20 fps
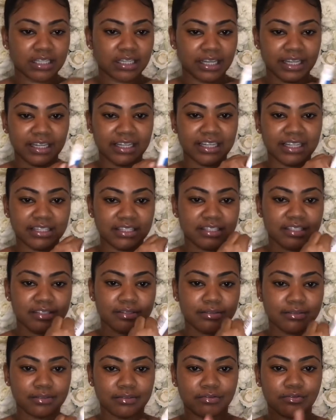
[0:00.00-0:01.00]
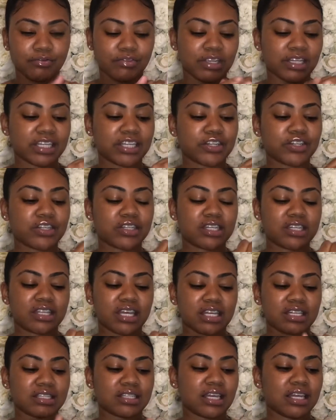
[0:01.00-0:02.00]
Like, it's really good in
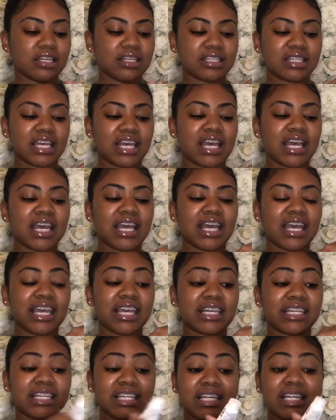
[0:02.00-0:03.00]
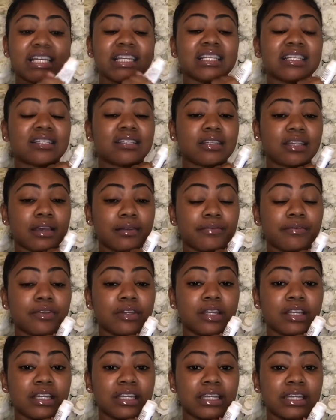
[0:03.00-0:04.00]
that sense. It is
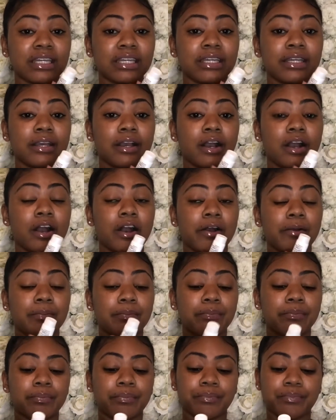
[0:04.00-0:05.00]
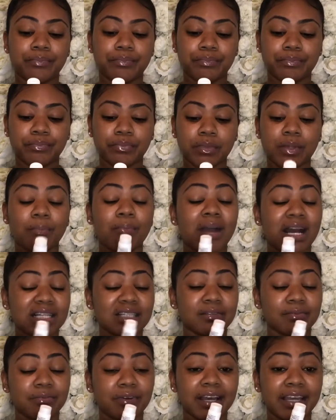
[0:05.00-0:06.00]
definitely
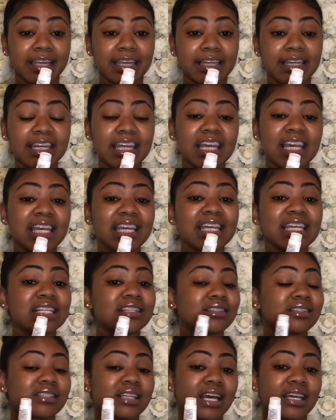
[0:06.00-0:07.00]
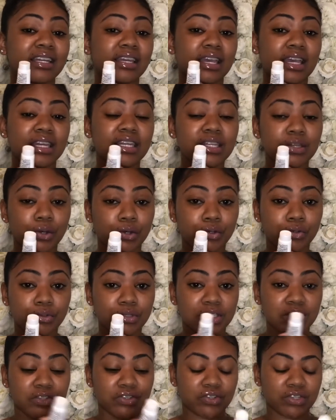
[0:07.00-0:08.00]
mattifying. It doesn't add any oil
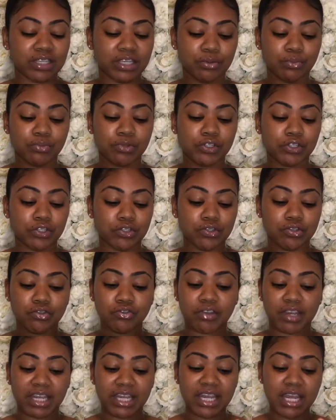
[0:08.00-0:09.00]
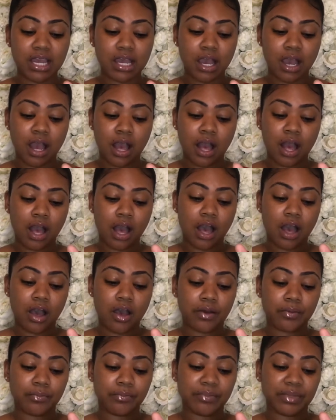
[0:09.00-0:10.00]
to your skin, which is great.
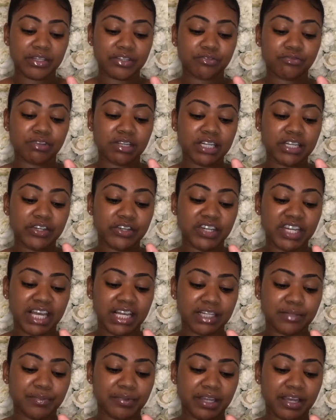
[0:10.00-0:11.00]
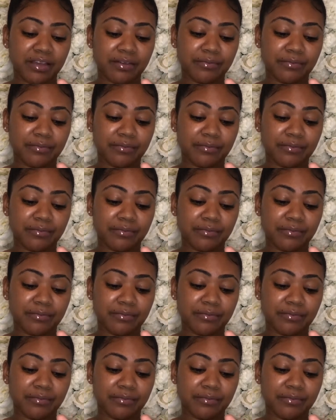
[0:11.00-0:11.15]
It's a really good SPF.